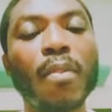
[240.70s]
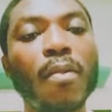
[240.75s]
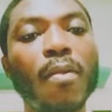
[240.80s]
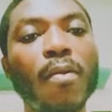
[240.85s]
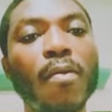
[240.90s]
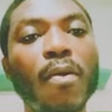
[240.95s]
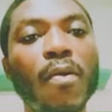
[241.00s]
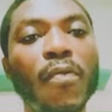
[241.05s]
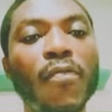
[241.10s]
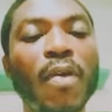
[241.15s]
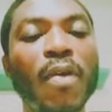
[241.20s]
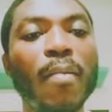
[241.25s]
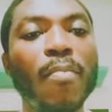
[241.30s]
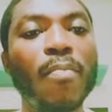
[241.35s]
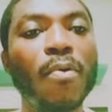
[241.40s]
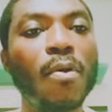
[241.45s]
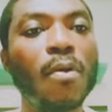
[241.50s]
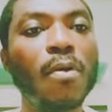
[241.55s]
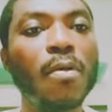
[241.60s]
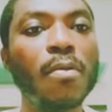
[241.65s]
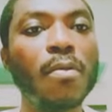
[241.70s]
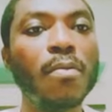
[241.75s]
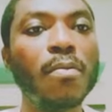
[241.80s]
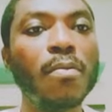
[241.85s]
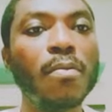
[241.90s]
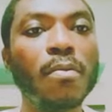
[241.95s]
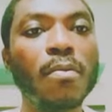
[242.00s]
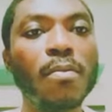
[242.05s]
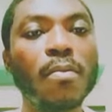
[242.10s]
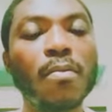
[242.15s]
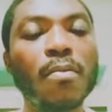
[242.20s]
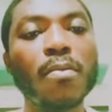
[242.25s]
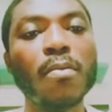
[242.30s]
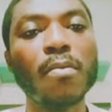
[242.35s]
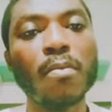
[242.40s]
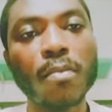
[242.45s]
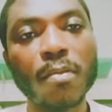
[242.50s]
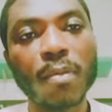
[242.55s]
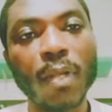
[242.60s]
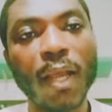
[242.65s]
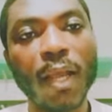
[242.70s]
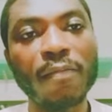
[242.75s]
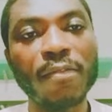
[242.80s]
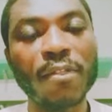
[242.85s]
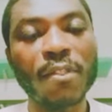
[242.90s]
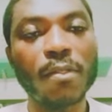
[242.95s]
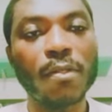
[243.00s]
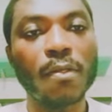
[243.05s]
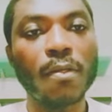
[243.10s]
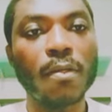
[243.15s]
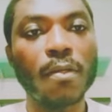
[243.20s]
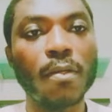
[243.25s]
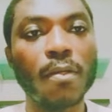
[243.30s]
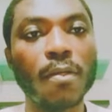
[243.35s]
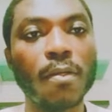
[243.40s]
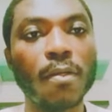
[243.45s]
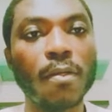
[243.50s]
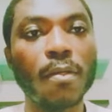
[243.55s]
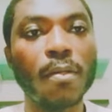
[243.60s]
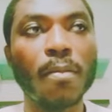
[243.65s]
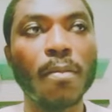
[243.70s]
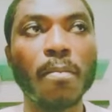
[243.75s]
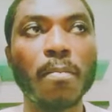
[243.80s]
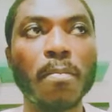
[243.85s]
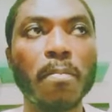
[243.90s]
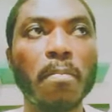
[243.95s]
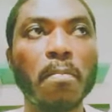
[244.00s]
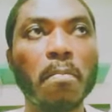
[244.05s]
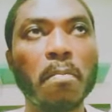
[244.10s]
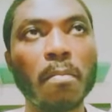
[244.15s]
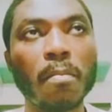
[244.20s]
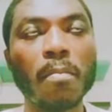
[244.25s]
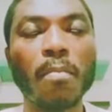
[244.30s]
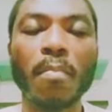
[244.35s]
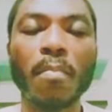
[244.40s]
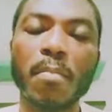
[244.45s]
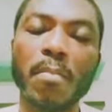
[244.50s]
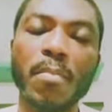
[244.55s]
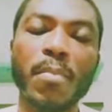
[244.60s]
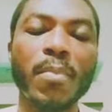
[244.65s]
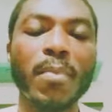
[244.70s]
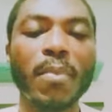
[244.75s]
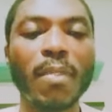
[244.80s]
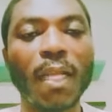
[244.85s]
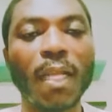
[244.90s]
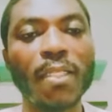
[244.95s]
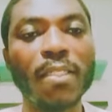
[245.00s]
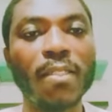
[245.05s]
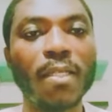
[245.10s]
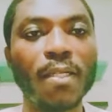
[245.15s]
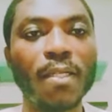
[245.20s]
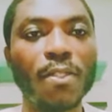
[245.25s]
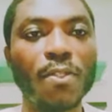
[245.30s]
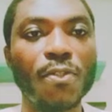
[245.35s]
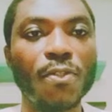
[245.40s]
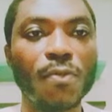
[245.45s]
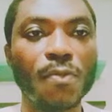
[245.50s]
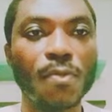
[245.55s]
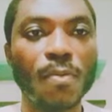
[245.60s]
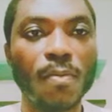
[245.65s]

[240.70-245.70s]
if you are born after 1992.